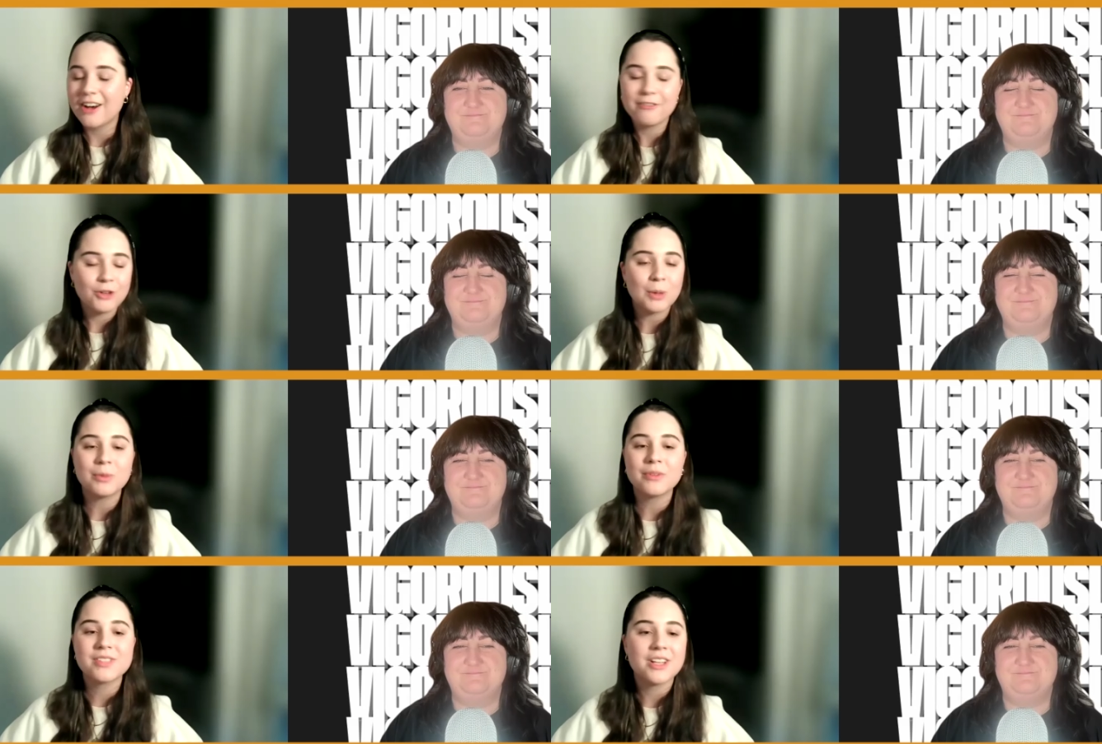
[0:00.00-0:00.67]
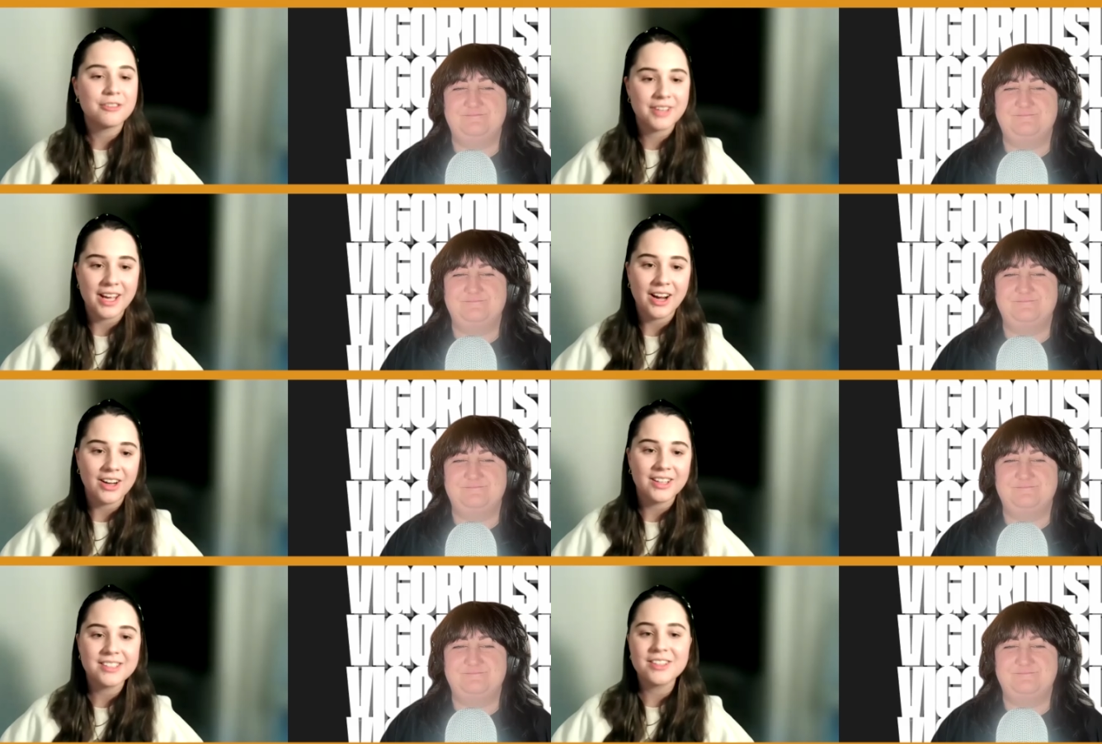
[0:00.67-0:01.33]
Speaker 1: a form of self
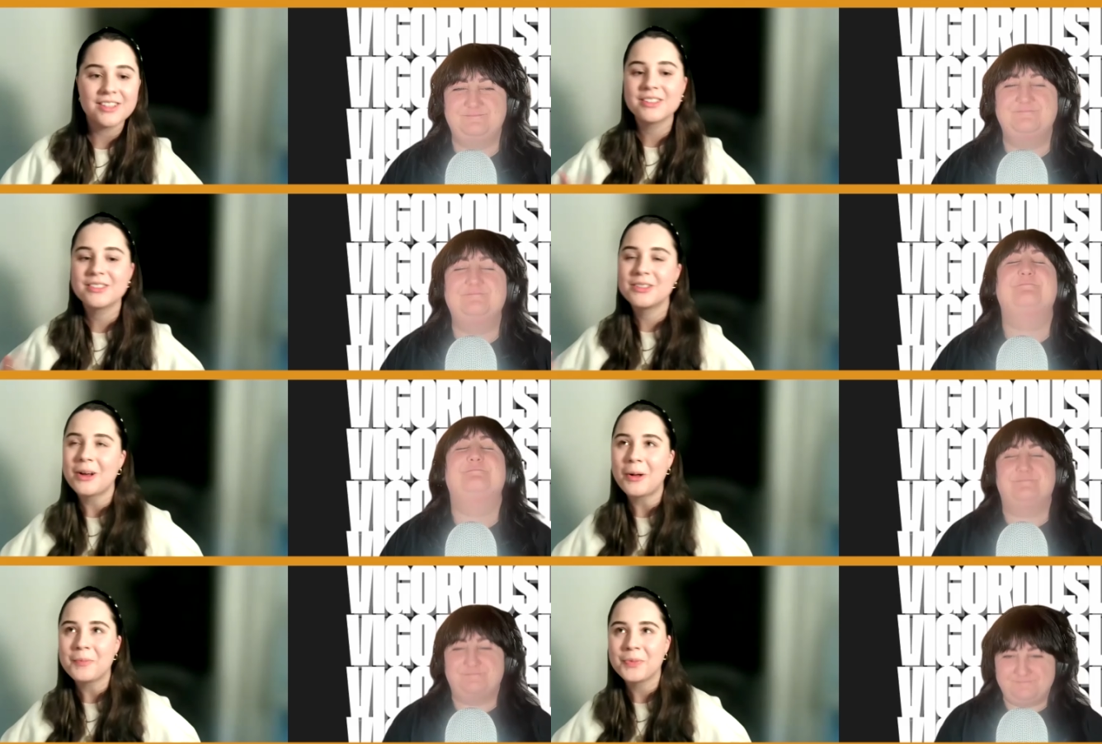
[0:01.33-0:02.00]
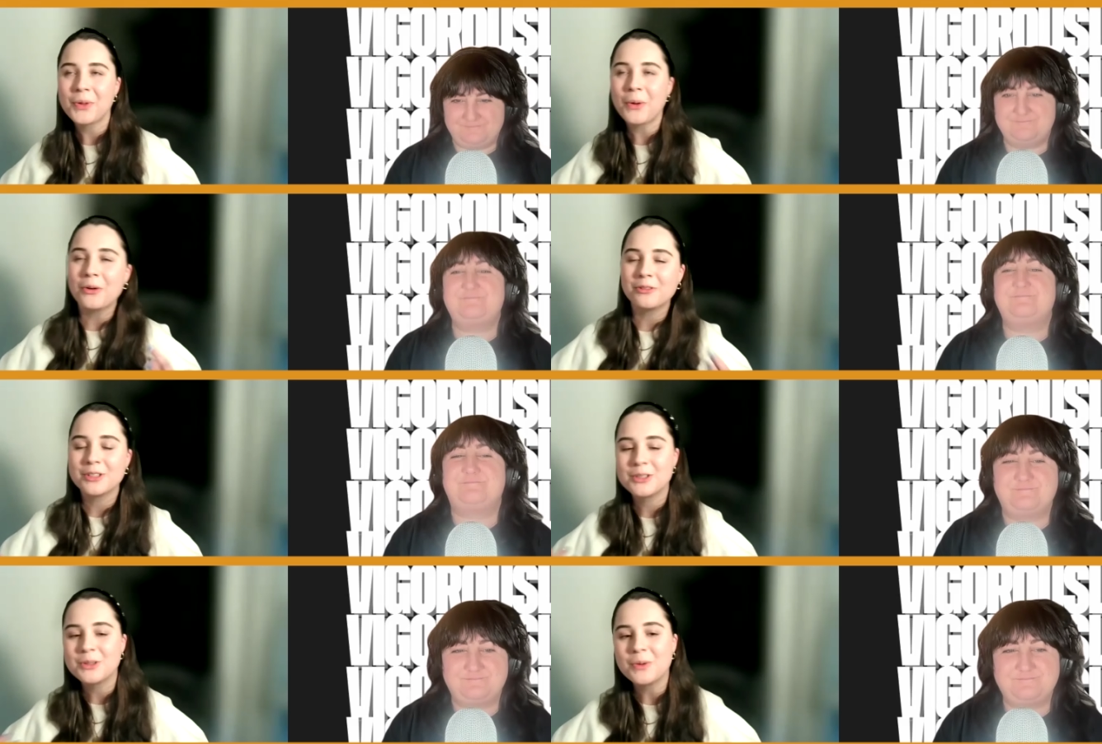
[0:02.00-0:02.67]
care as long as you're not
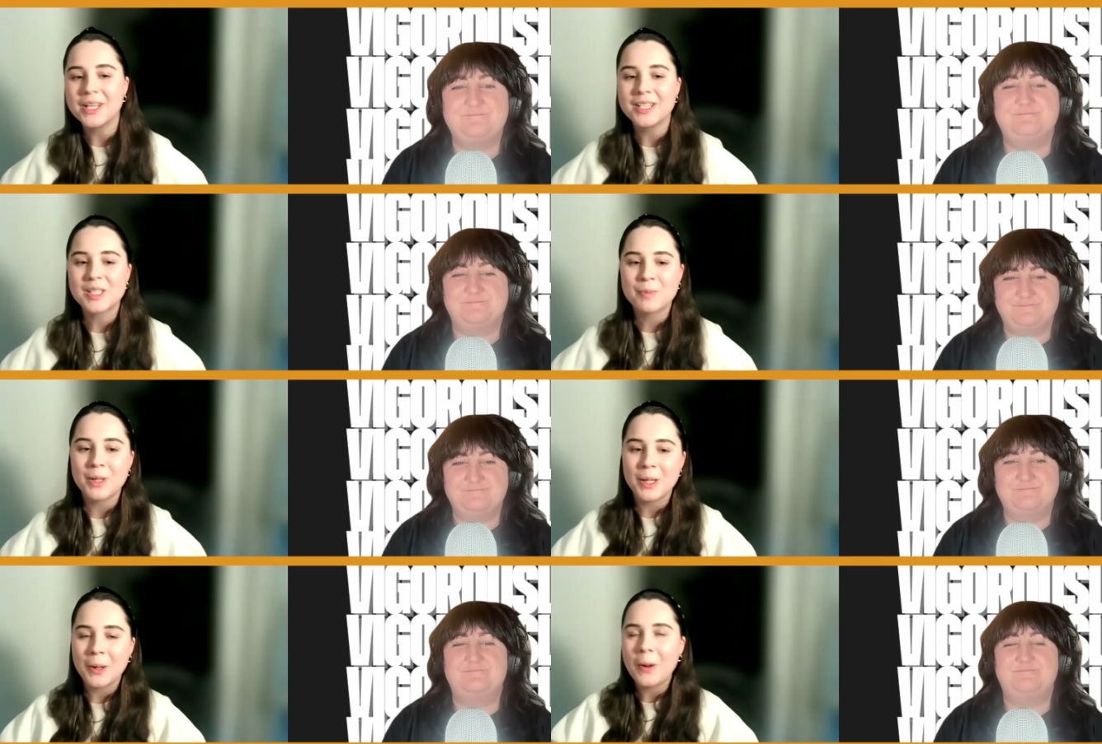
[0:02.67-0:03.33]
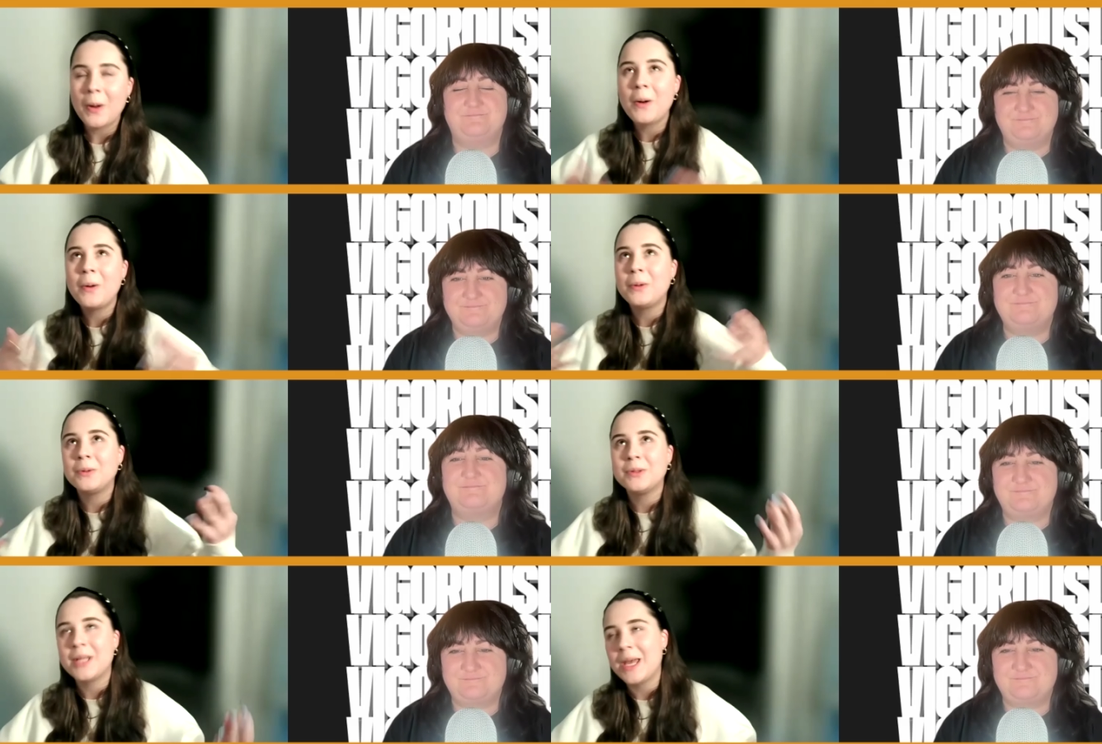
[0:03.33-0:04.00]
overdoing it and spending
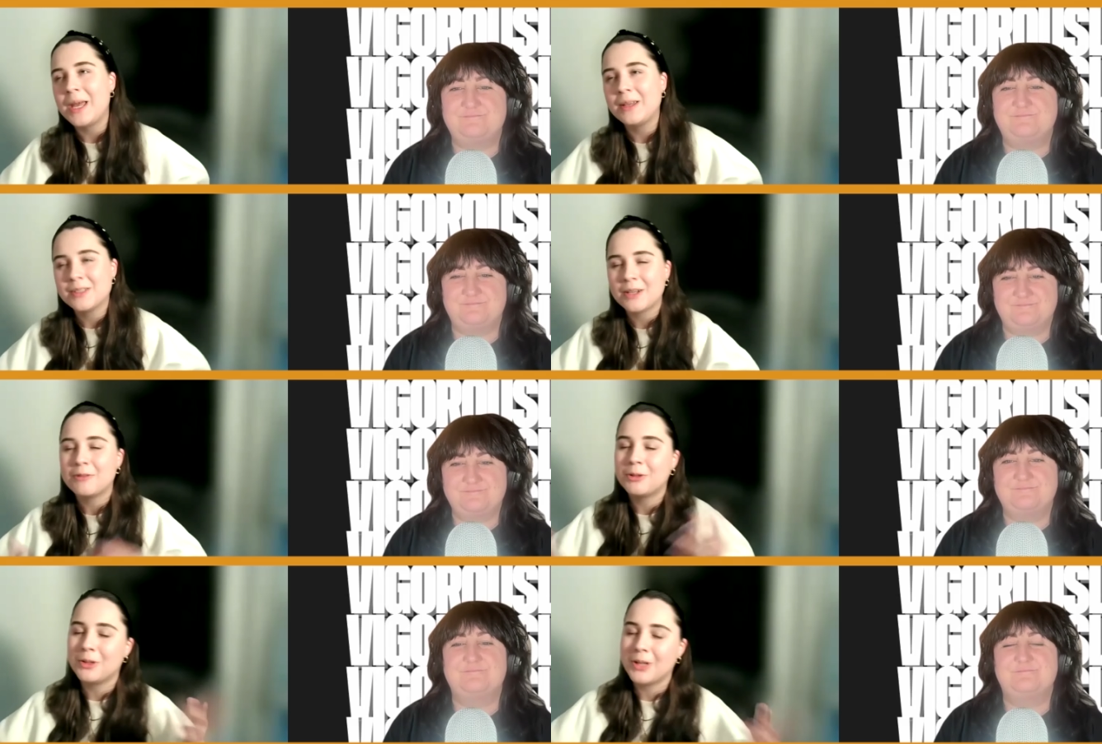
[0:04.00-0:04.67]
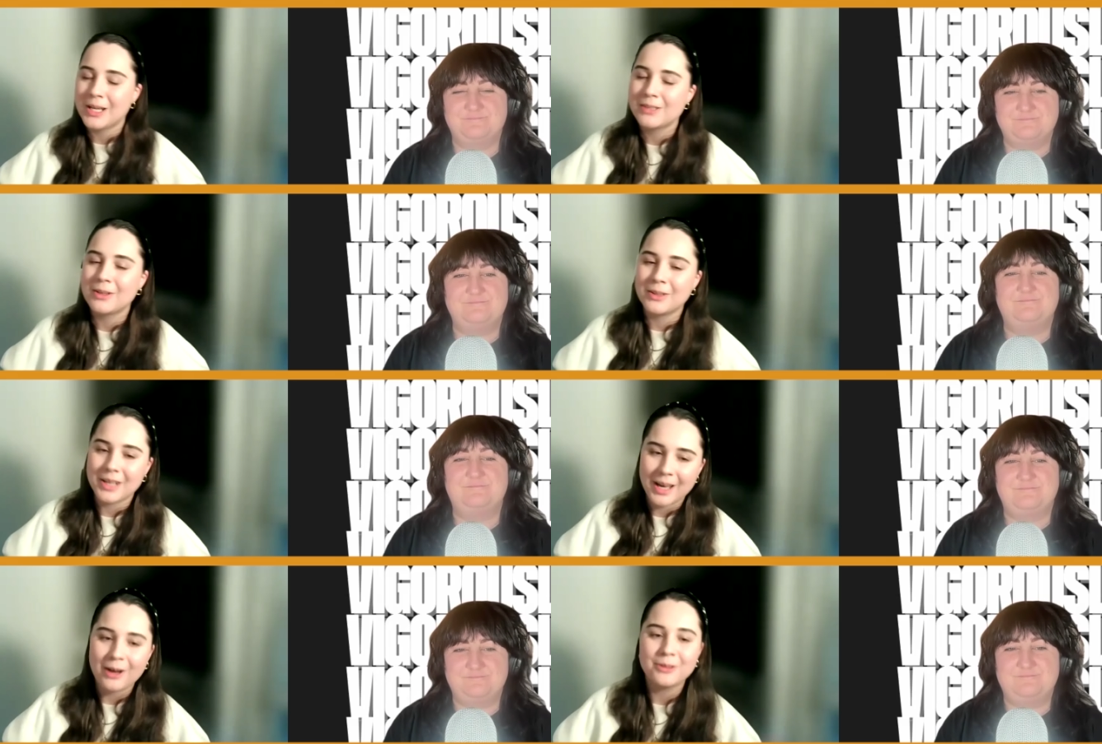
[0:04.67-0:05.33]
all day, several days
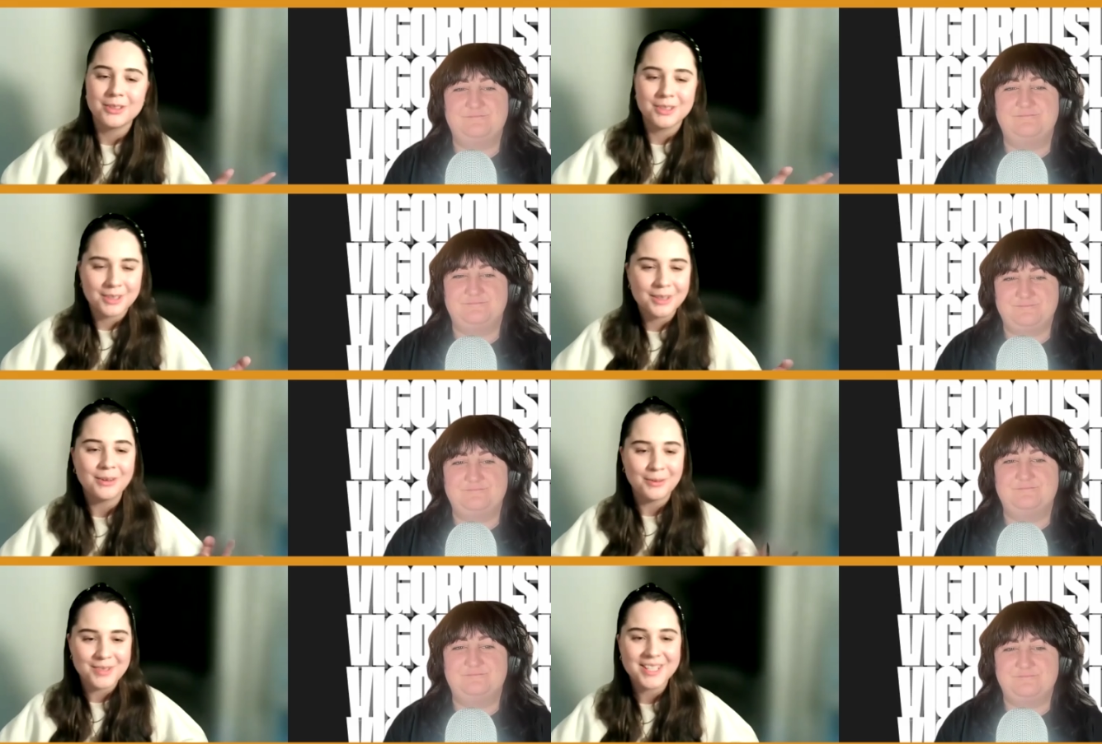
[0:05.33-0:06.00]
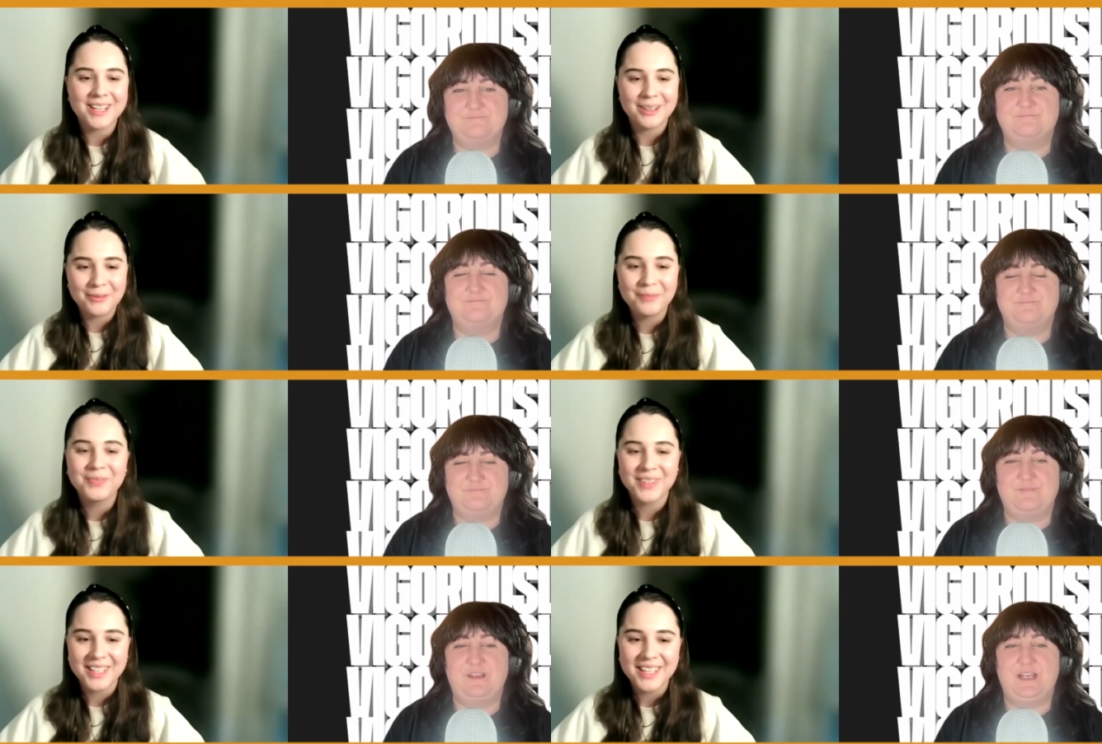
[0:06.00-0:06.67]
on the couch. You know what I'm
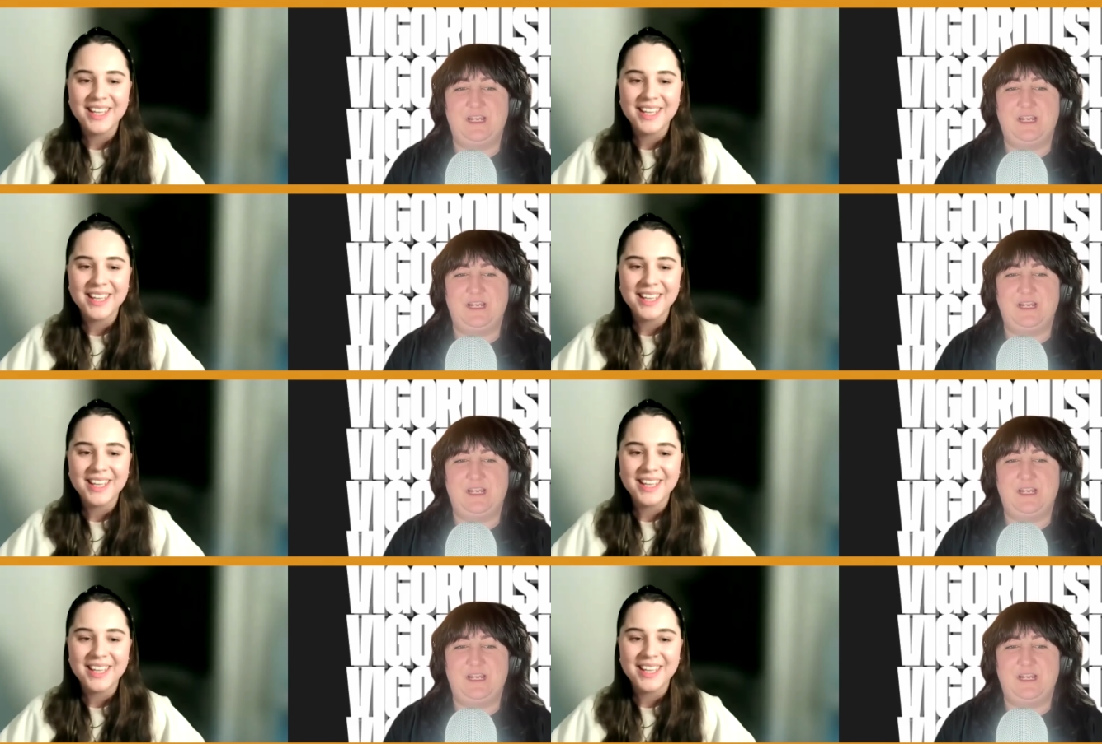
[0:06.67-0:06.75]
saying?